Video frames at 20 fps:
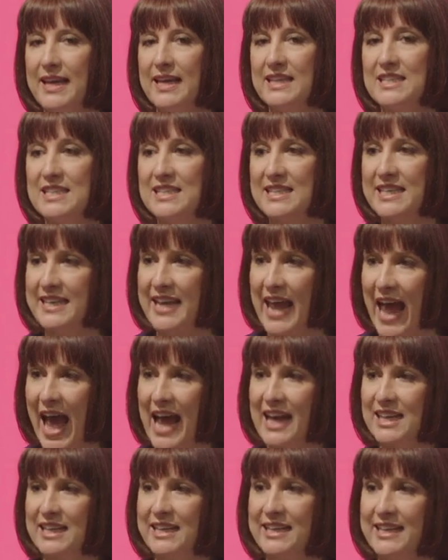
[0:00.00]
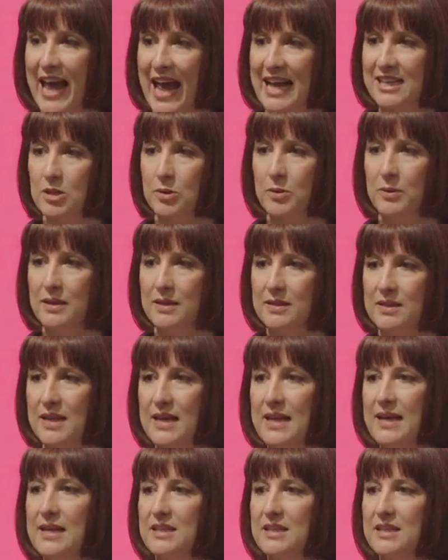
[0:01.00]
it is inadequate